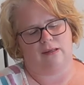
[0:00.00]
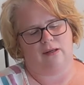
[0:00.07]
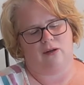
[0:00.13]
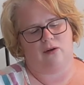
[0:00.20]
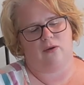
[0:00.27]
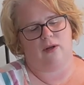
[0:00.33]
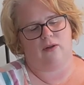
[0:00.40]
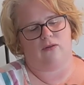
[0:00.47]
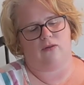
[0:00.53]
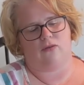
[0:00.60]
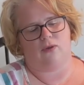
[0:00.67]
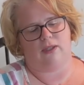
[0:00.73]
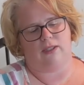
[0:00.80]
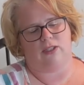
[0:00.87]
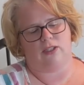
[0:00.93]
going
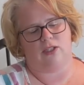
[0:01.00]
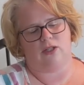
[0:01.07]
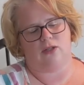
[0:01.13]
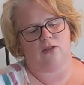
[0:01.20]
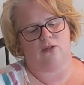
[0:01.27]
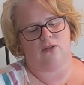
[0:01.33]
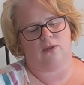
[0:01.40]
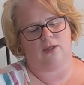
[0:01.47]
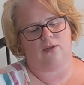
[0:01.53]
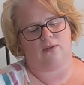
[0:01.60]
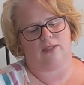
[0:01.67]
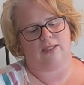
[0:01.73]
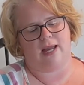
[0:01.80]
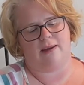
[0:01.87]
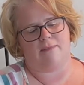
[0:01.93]
really slow so I don't
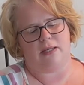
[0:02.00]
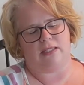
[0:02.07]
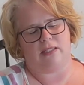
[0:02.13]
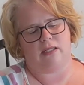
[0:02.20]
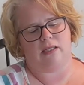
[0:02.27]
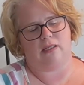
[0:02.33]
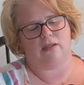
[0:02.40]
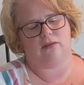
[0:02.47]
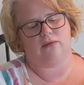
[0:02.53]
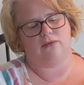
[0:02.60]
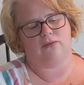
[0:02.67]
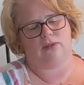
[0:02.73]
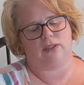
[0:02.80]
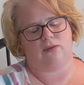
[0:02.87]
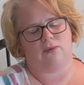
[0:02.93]
stab myself,
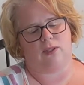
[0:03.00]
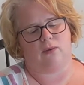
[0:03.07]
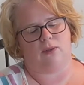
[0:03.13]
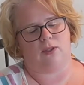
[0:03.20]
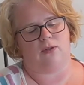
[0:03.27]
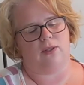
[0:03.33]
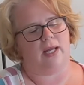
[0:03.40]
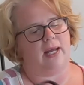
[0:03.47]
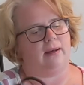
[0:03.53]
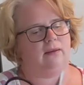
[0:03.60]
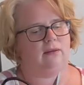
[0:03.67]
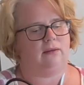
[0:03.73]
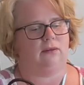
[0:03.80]
because you don't want to do that.